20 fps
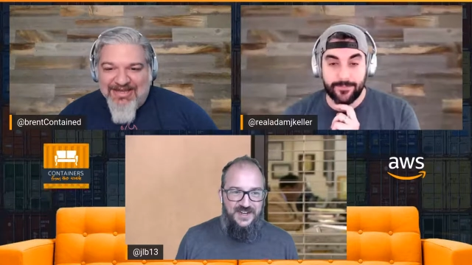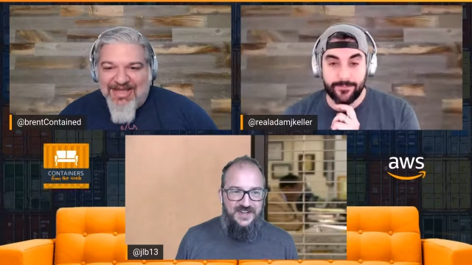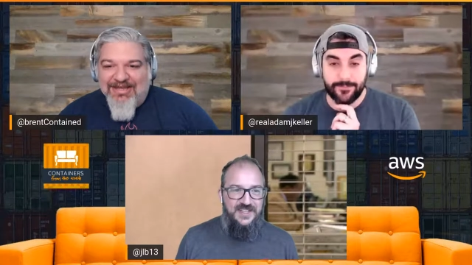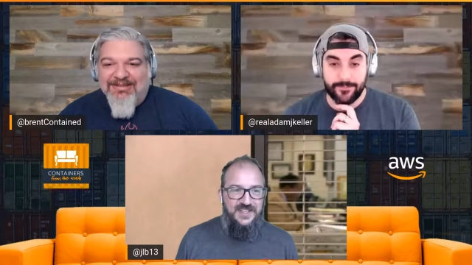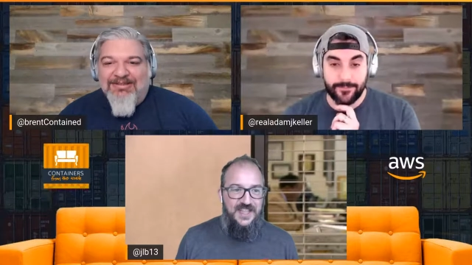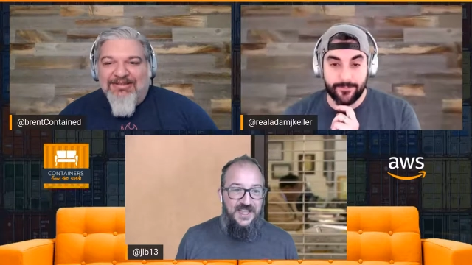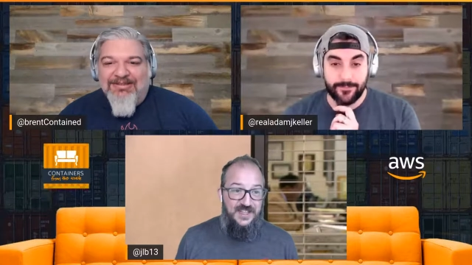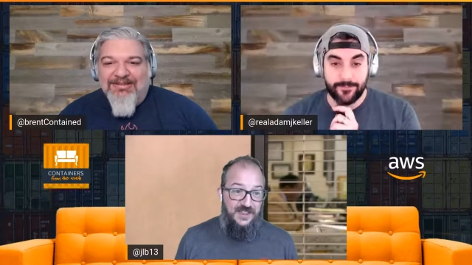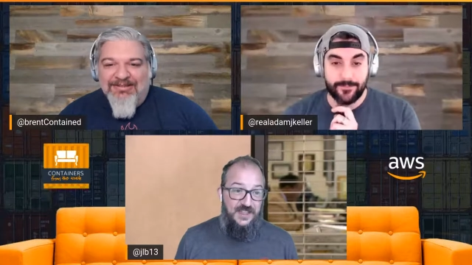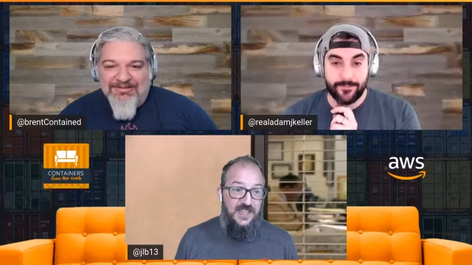
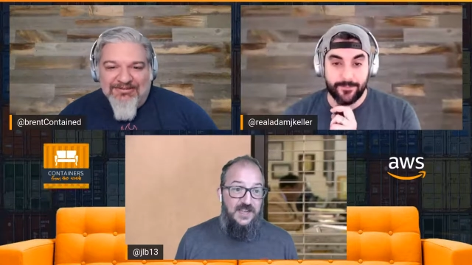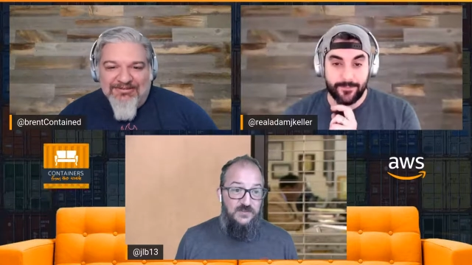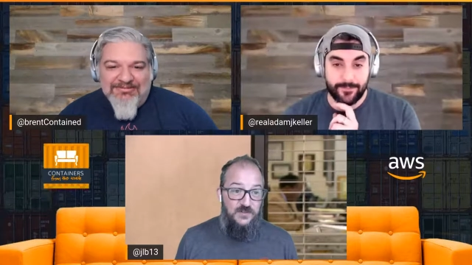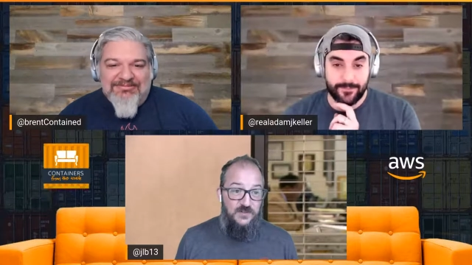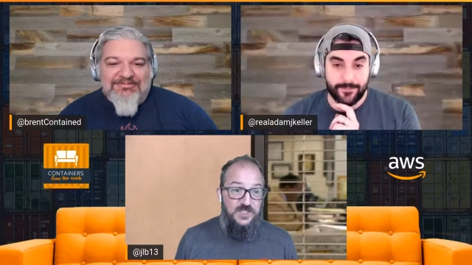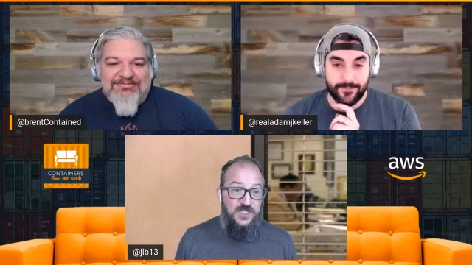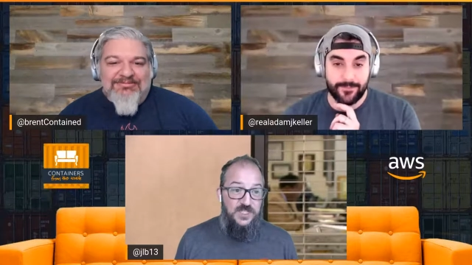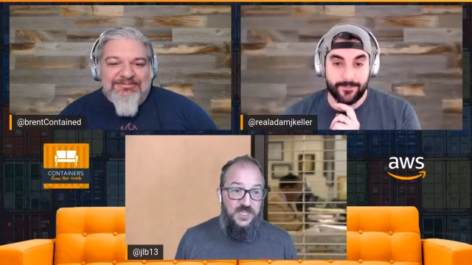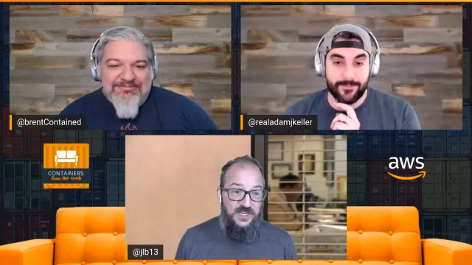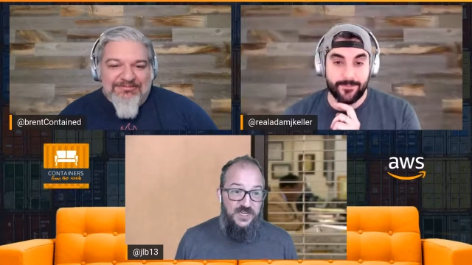Speaker 1: and and
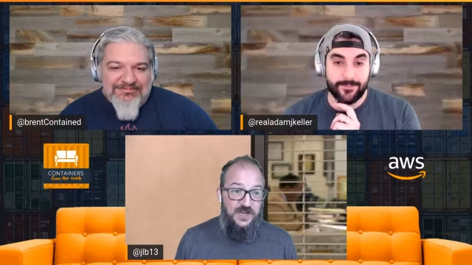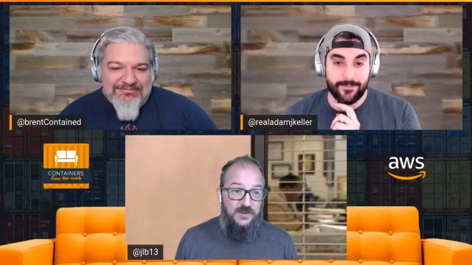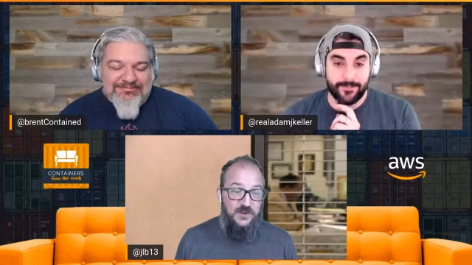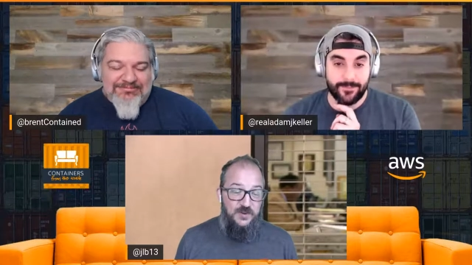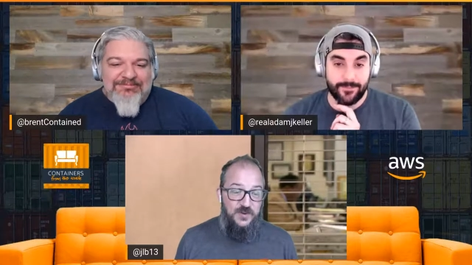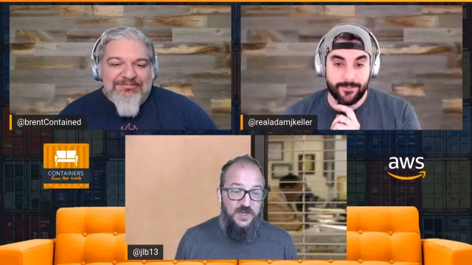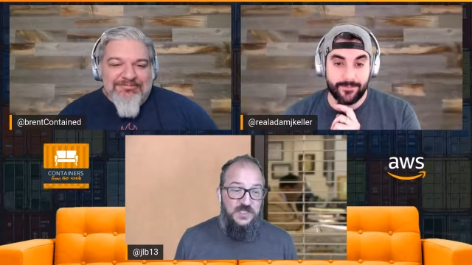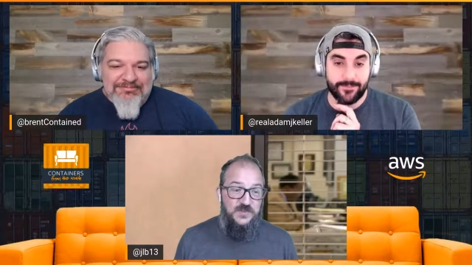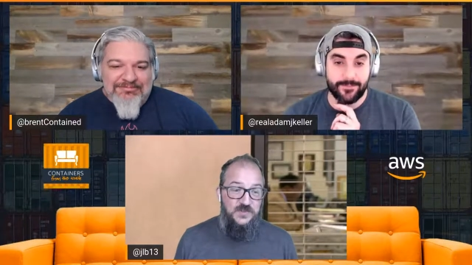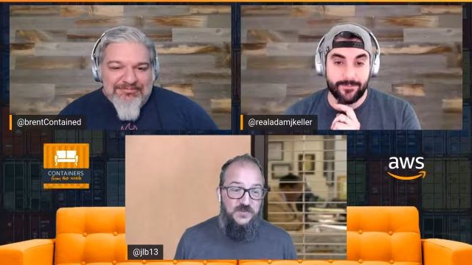leverage
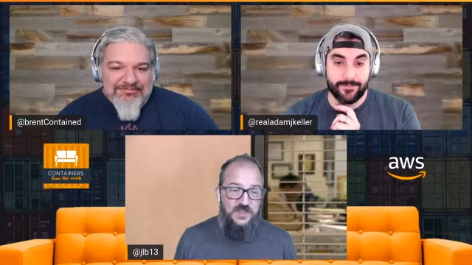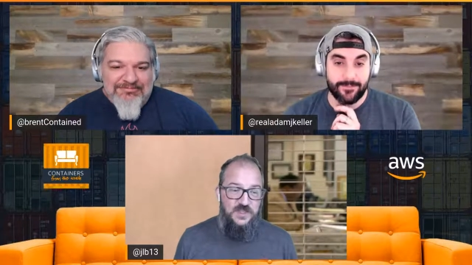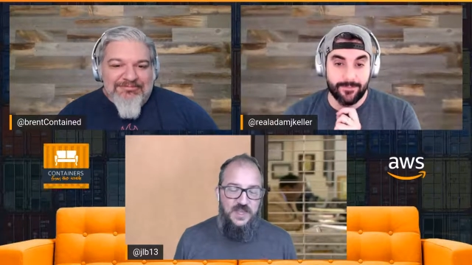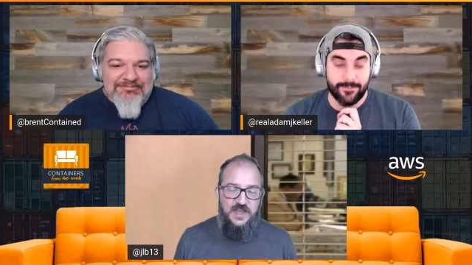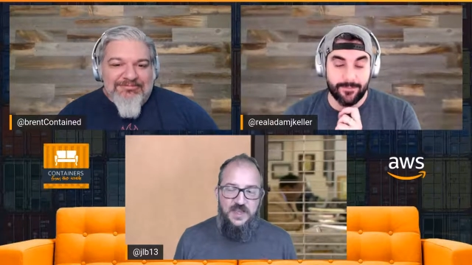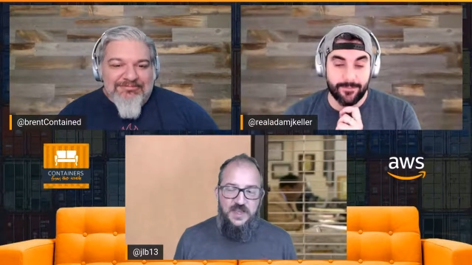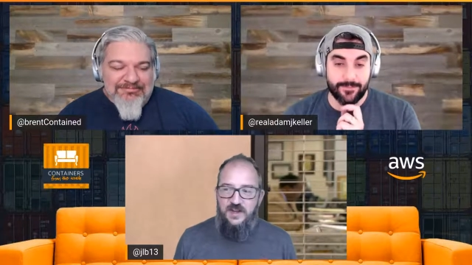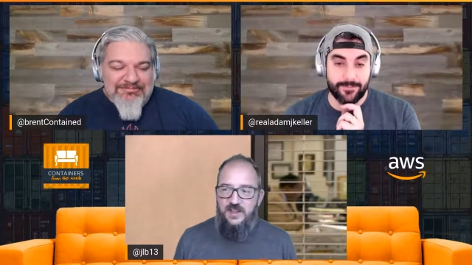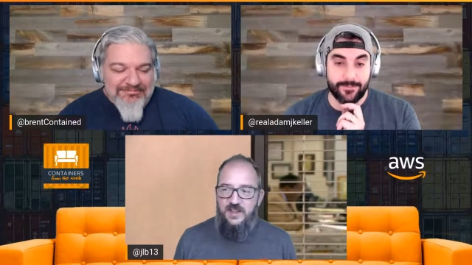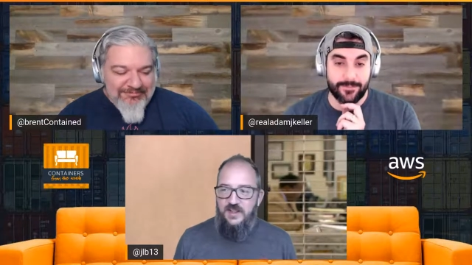AWS for
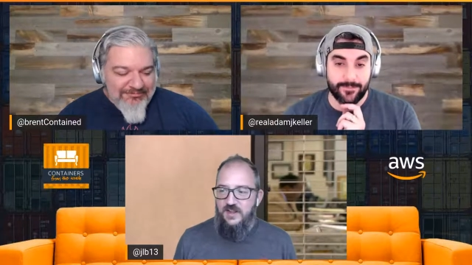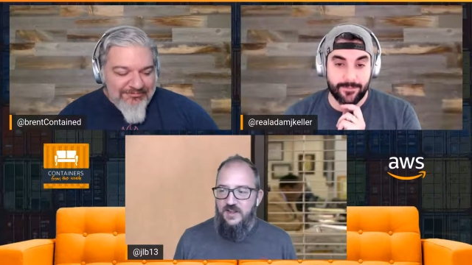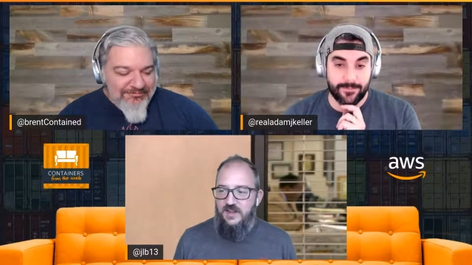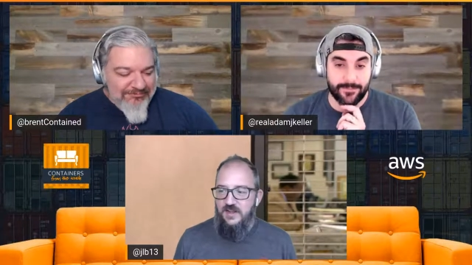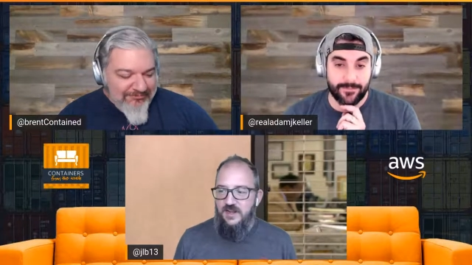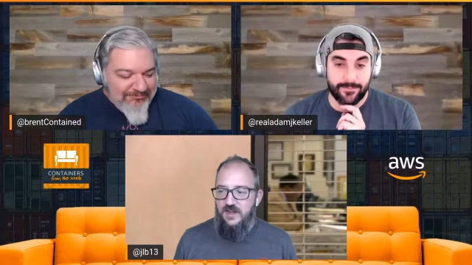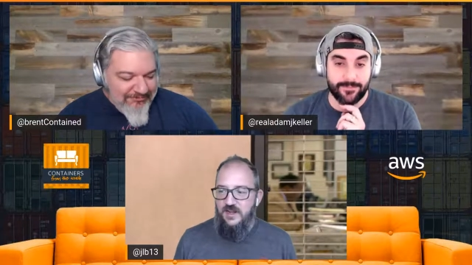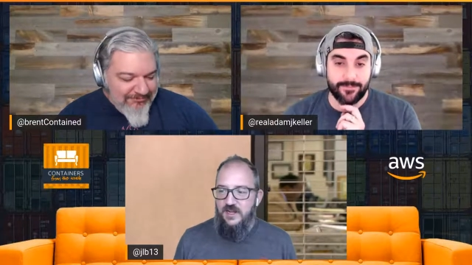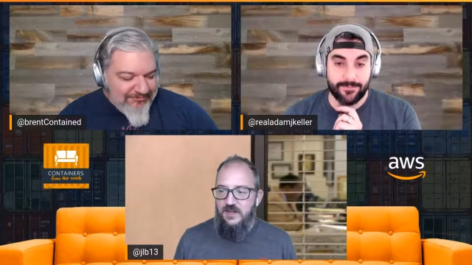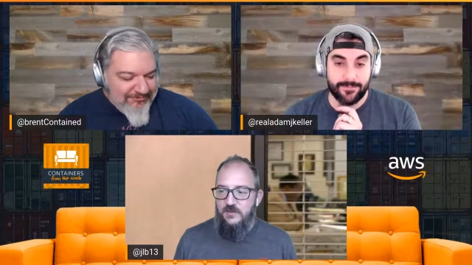that
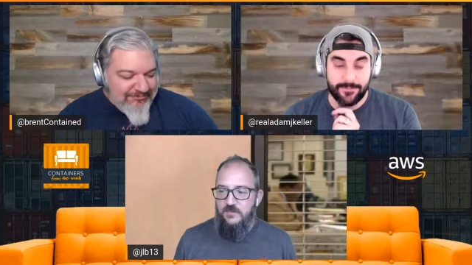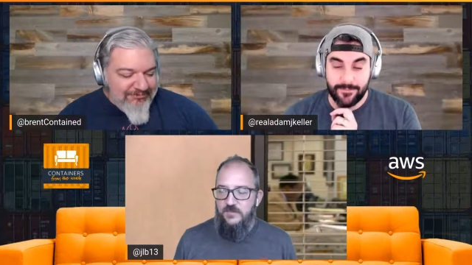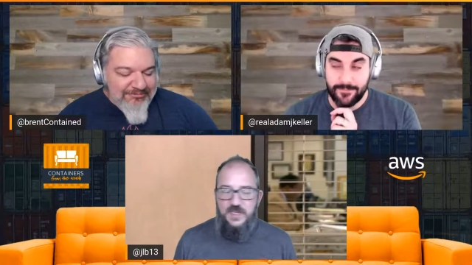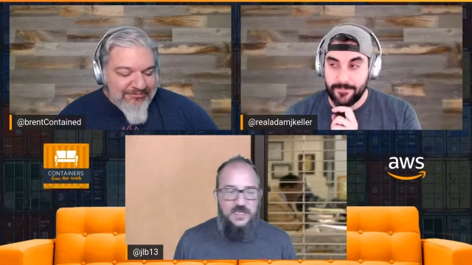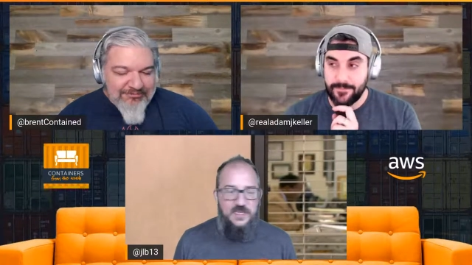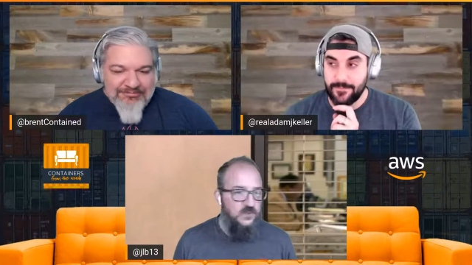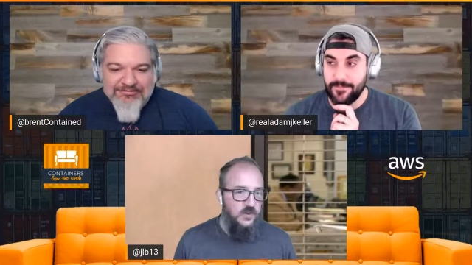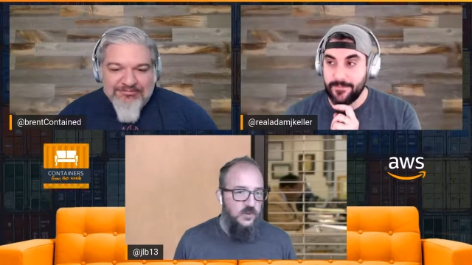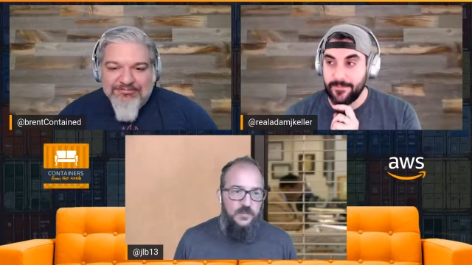um, that's where